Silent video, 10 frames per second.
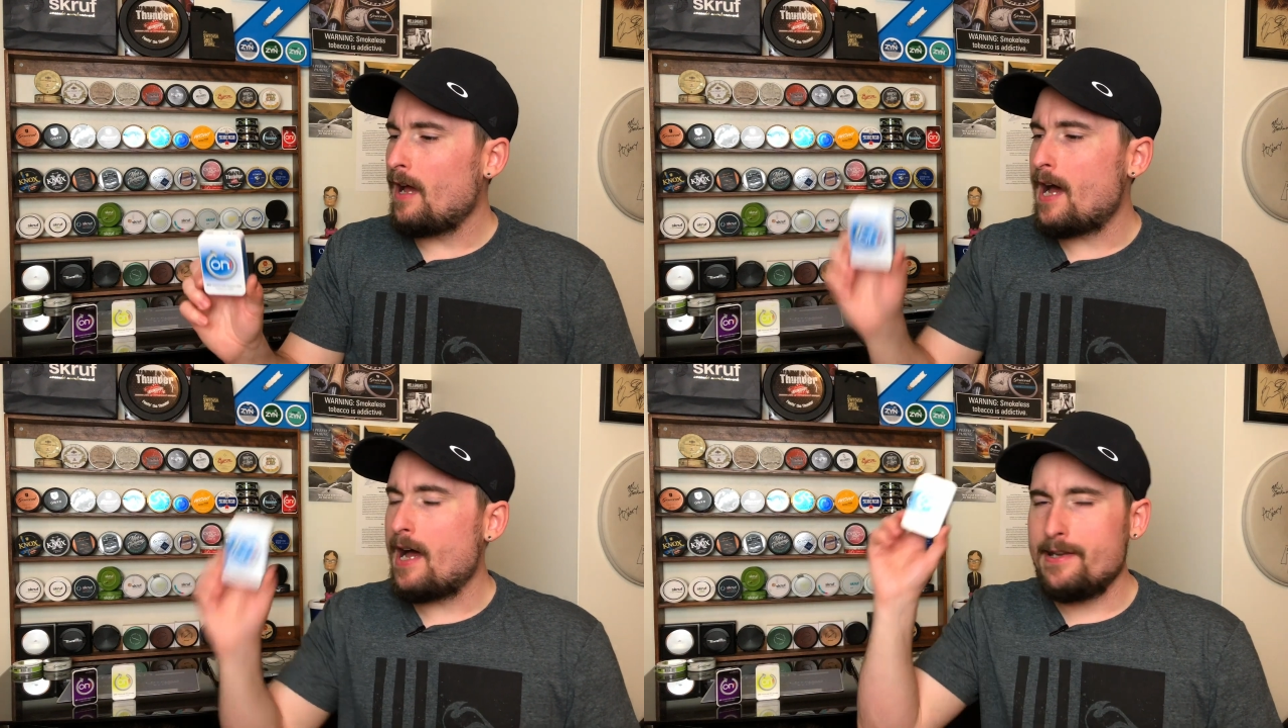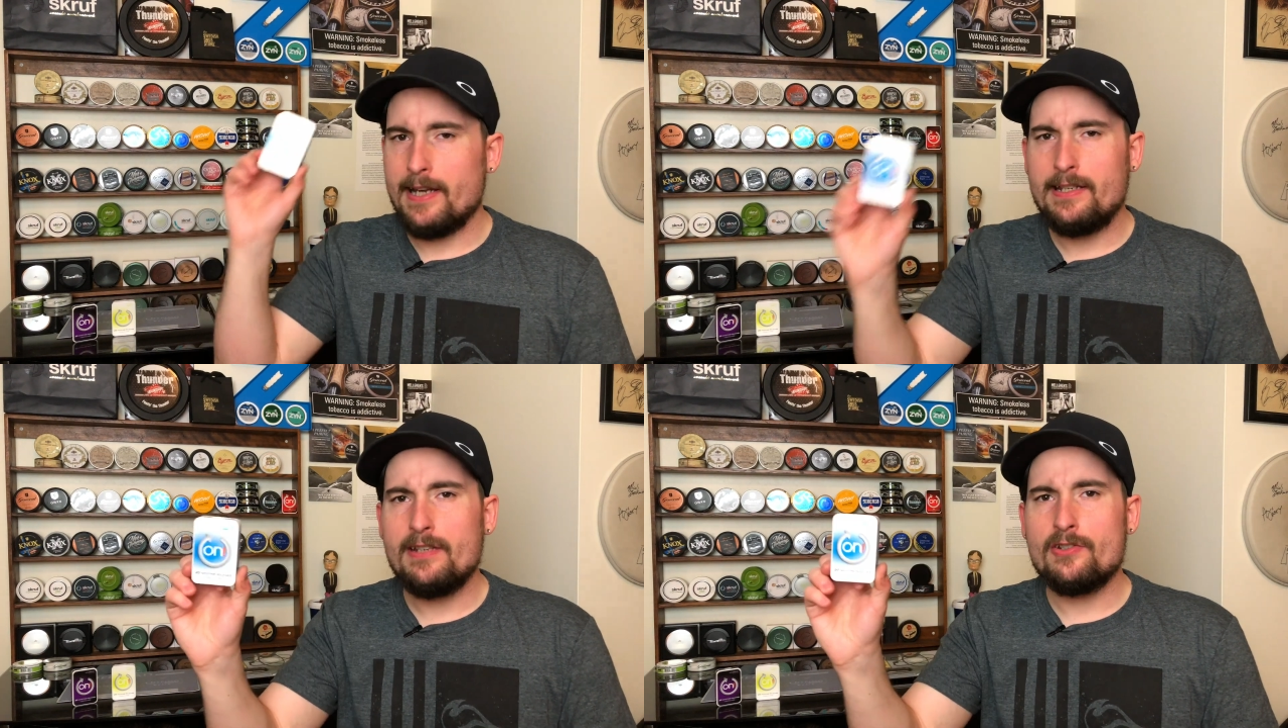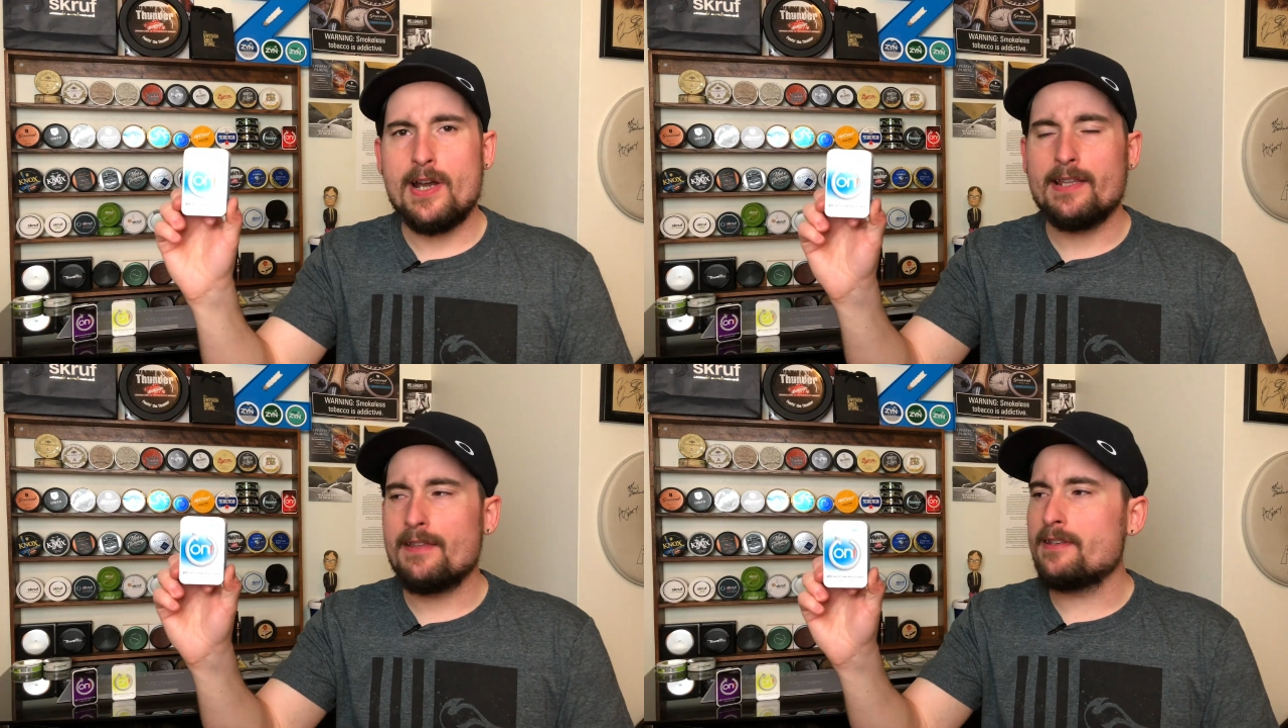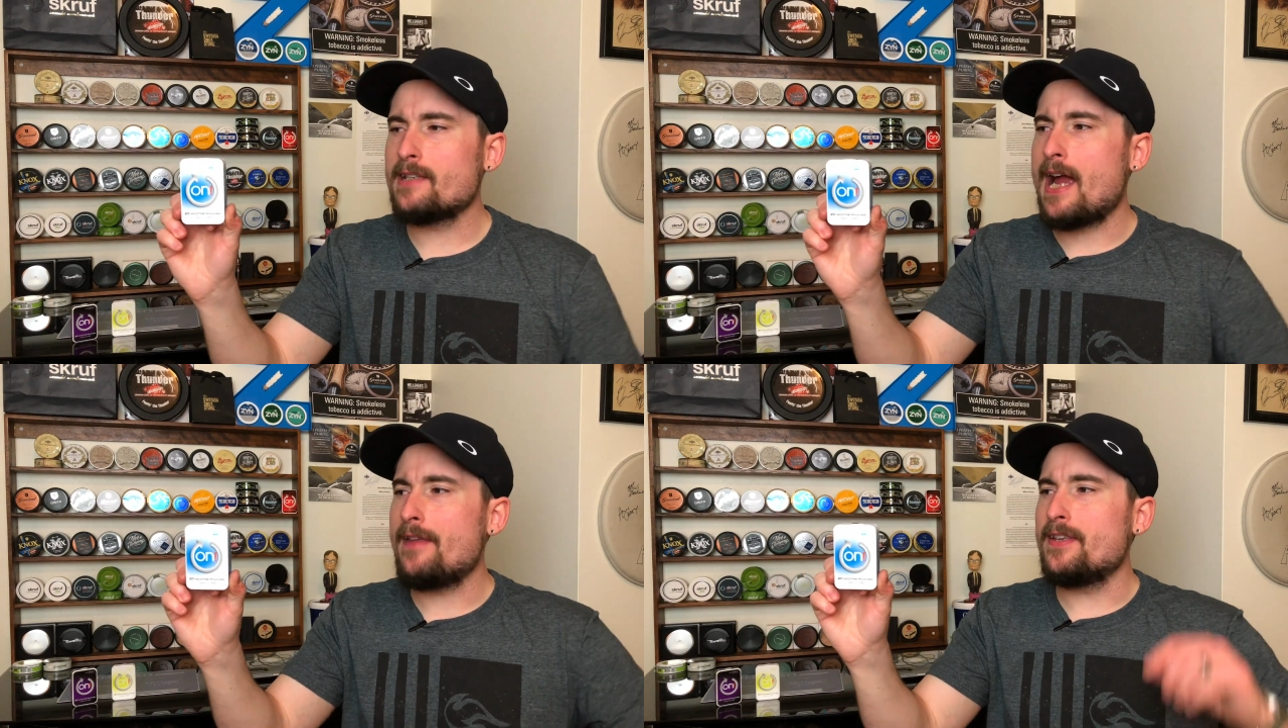Nicotine strength on this
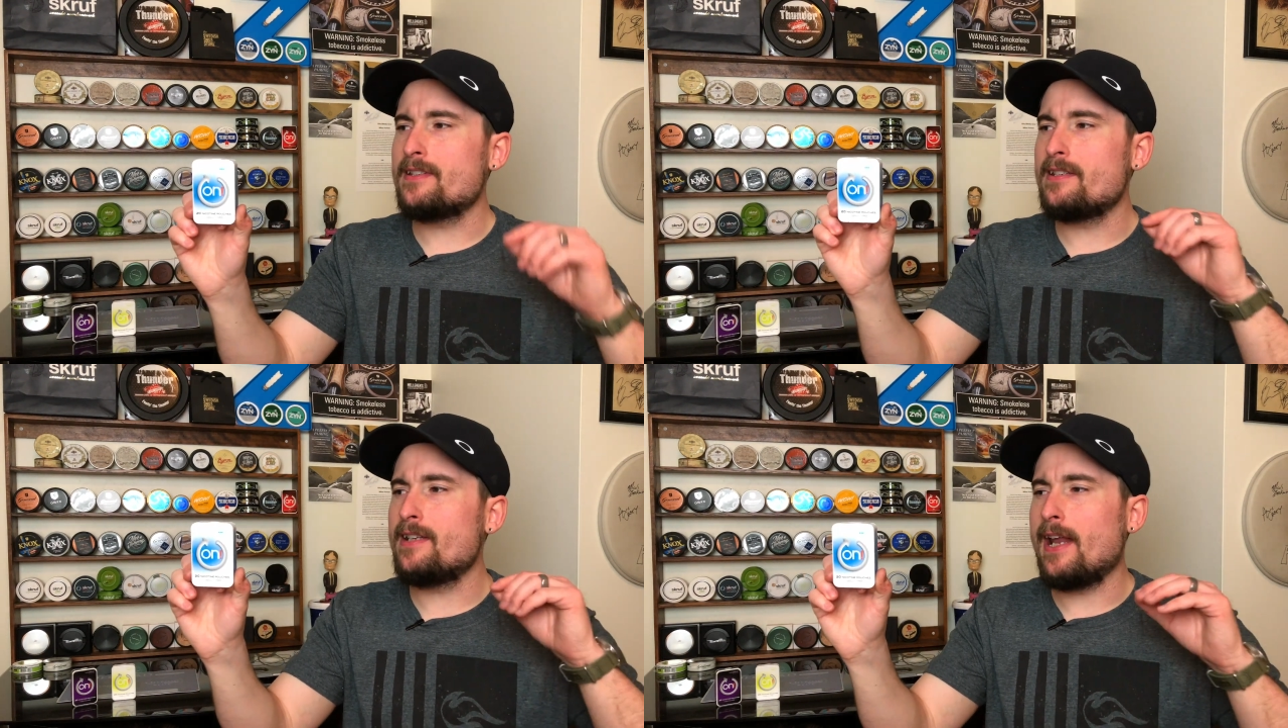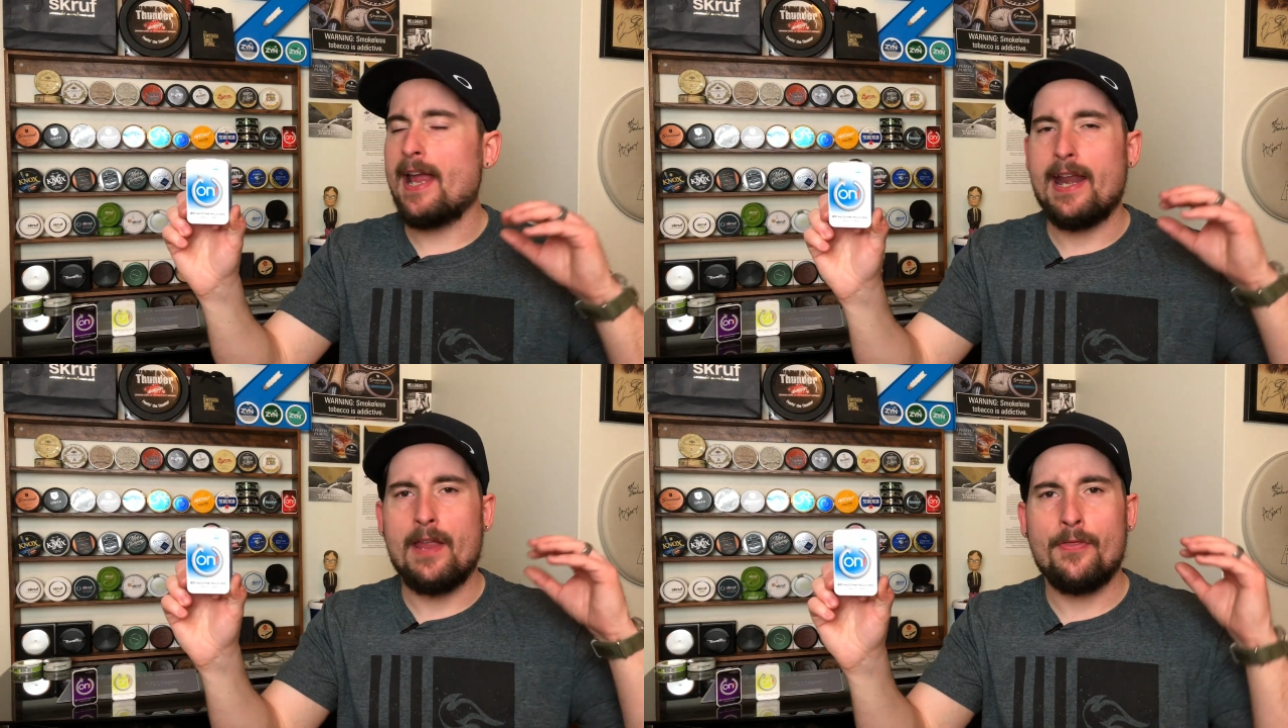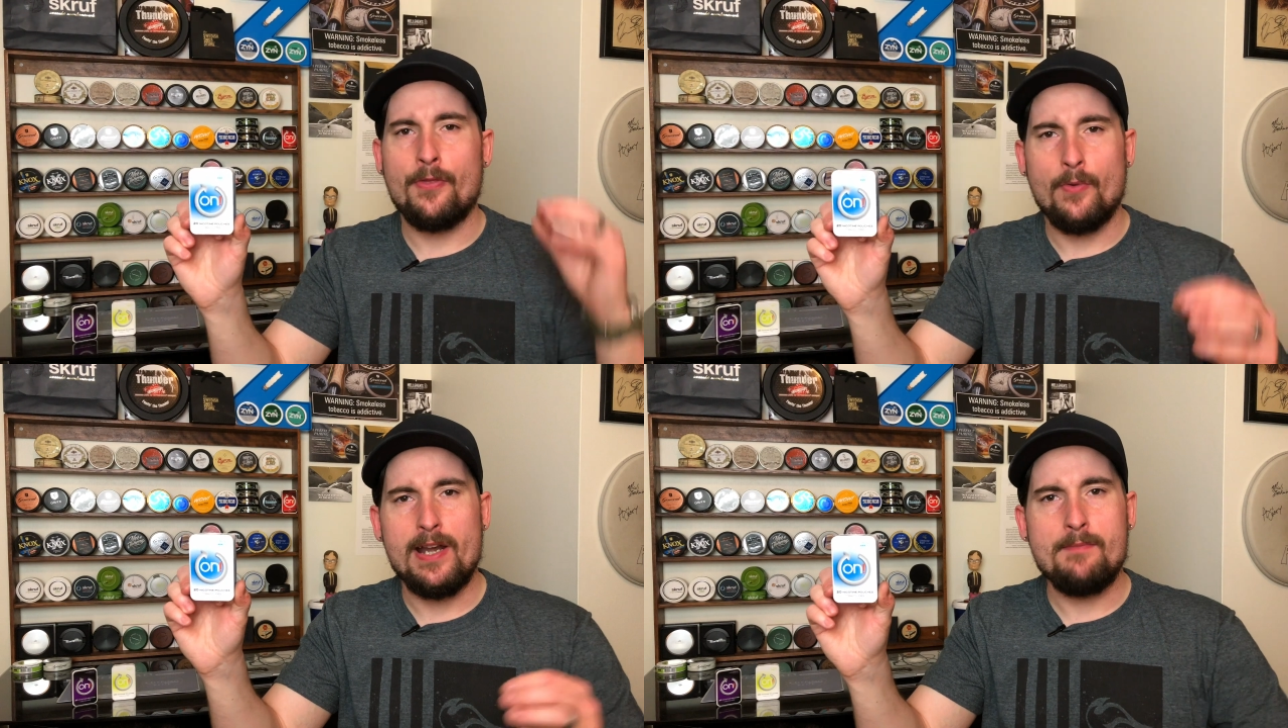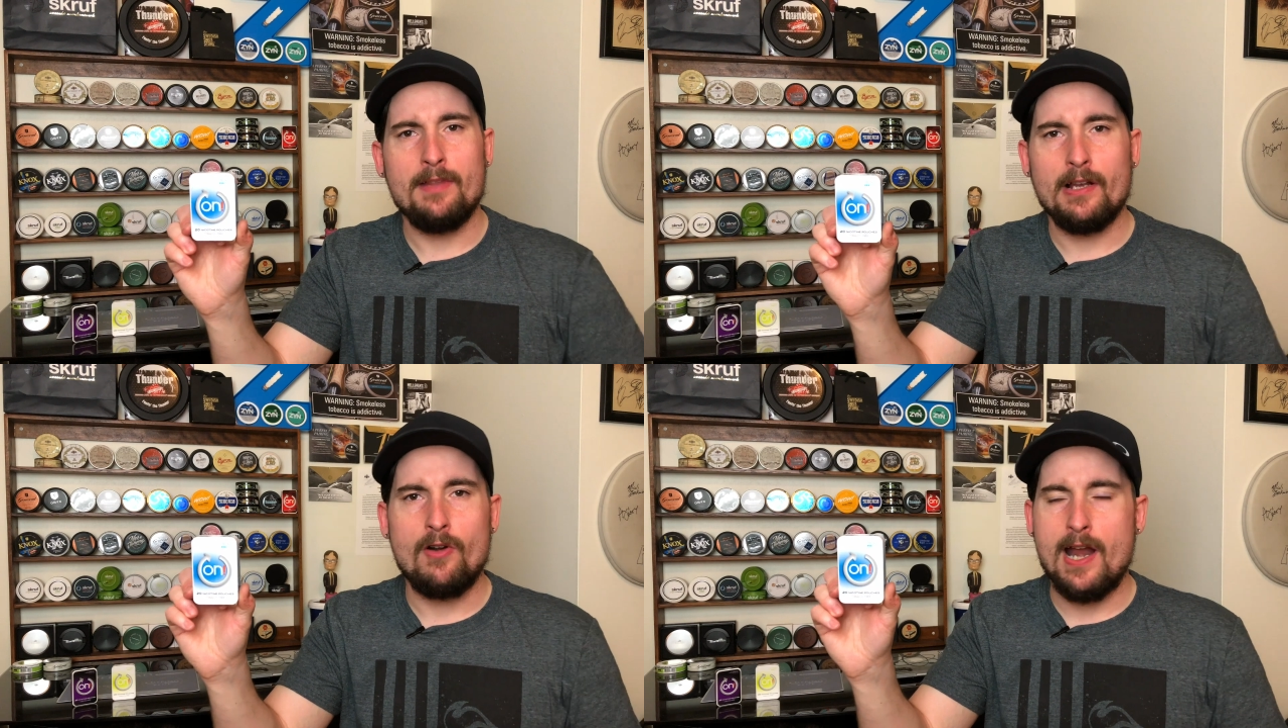guy, this is sitting at a 3
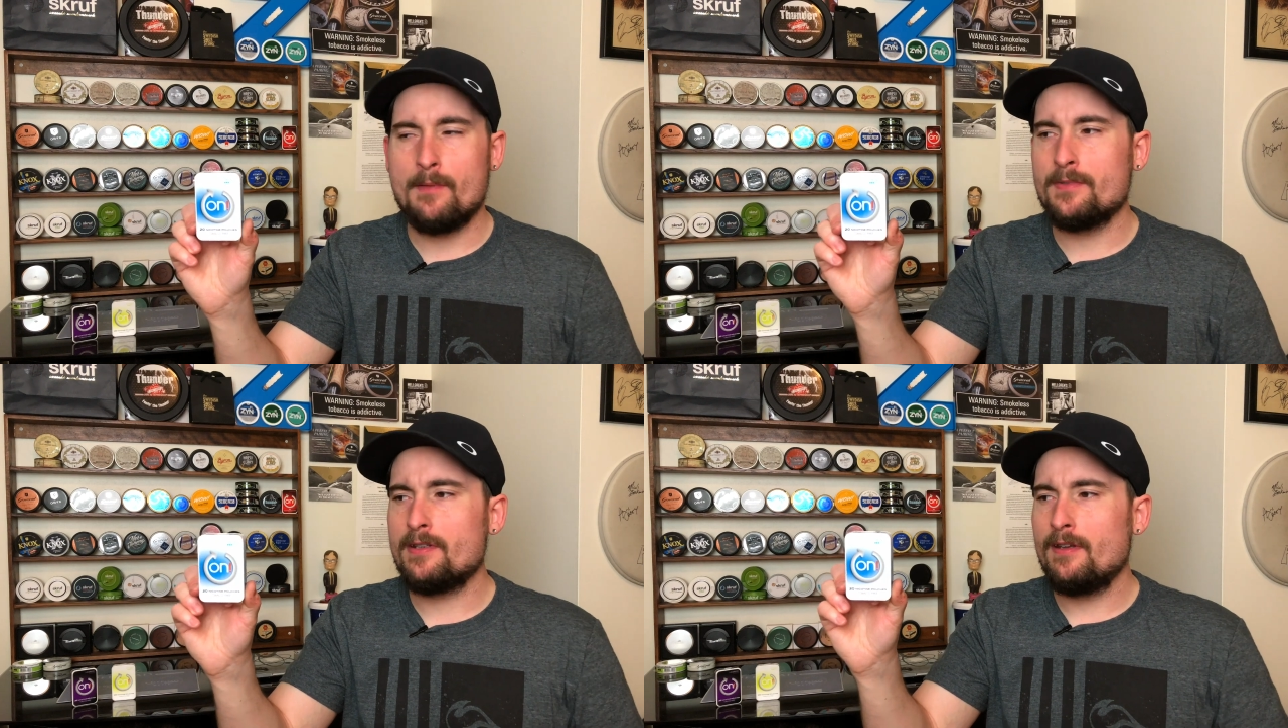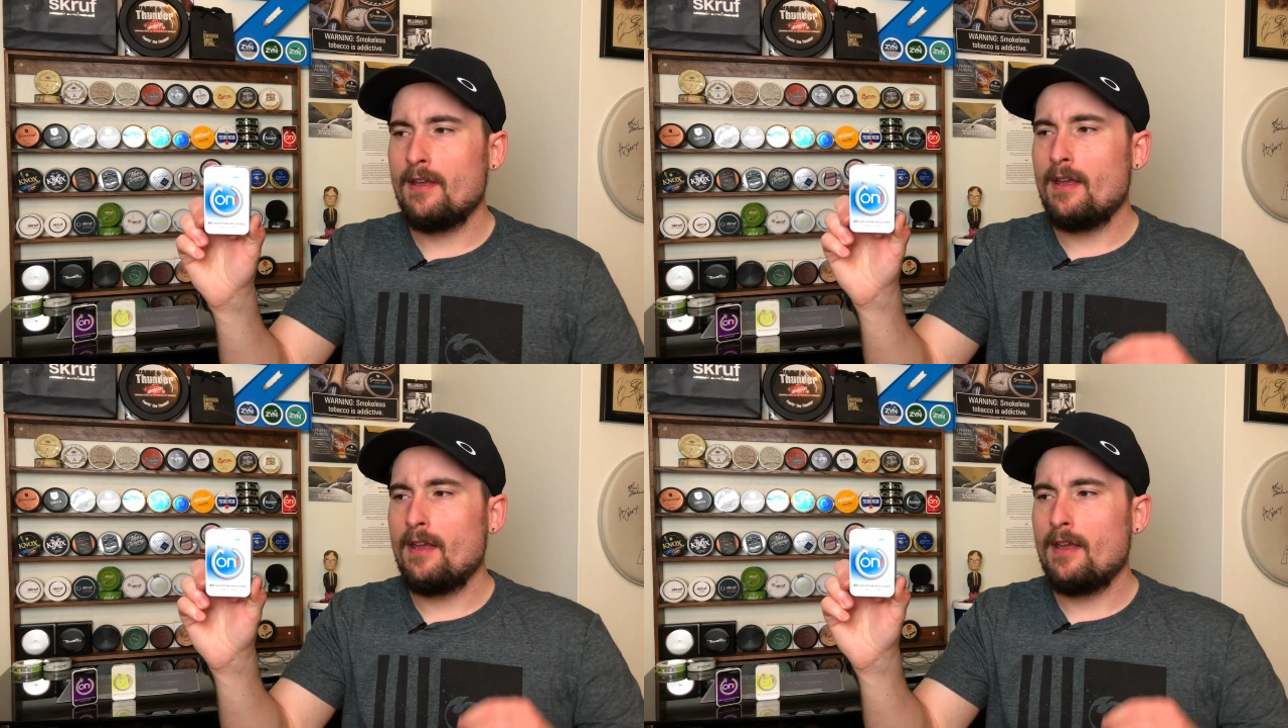milligrams